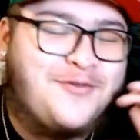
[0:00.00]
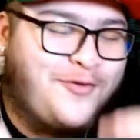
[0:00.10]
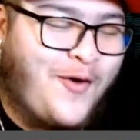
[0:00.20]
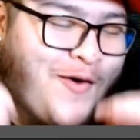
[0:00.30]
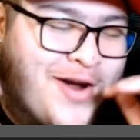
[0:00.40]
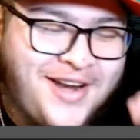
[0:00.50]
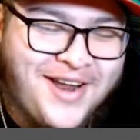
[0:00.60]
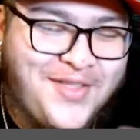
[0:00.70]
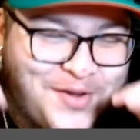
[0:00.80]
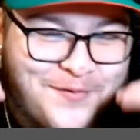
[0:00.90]
for
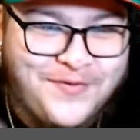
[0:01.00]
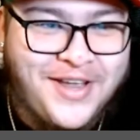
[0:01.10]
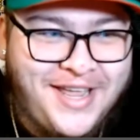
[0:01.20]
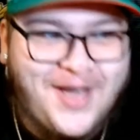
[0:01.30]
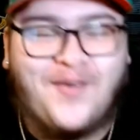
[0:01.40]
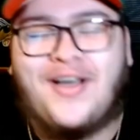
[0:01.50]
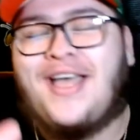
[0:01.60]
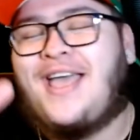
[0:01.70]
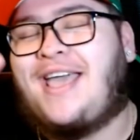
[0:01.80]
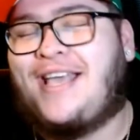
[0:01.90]
another video.
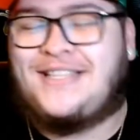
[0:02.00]
And